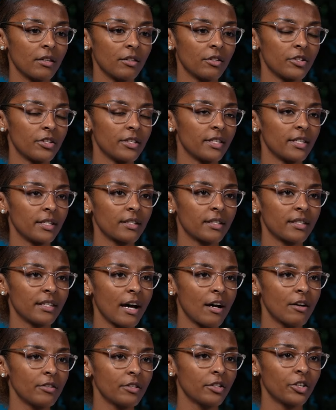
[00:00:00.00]
either
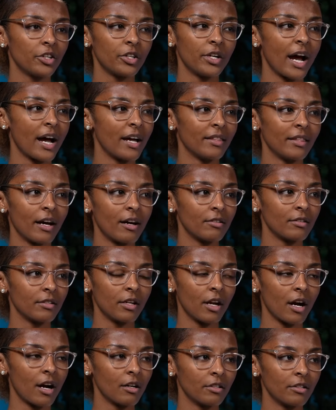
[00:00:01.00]
$6,000 or
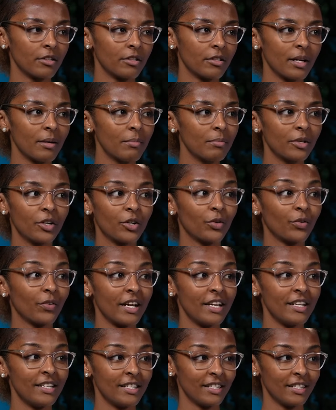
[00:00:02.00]
$9,000, something crazy.